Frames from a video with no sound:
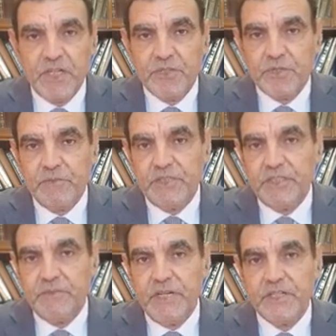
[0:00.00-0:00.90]
and some
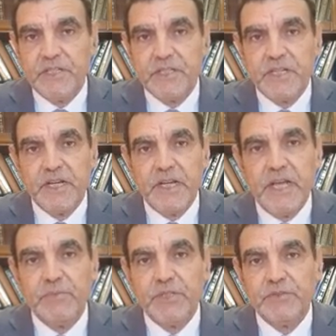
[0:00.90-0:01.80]
determinations in
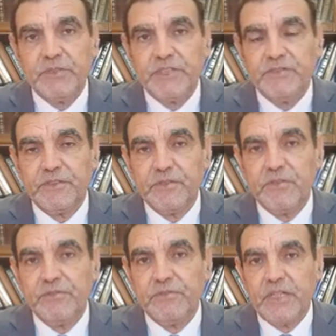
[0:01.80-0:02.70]
laboratory for
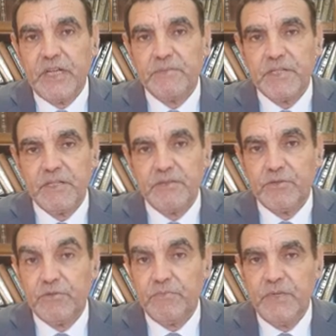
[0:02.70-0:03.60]
all the crops. And
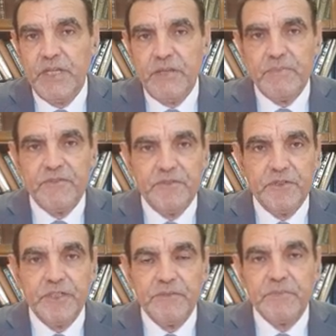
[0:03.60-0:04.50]
so
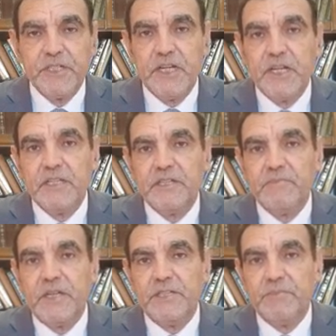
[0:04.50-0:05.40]
before selling
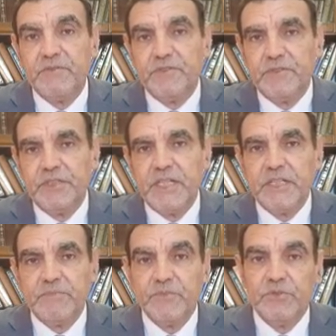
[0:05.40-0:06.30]
them and before
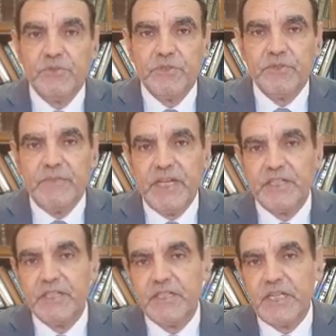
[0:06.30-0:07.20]
they go to the markets,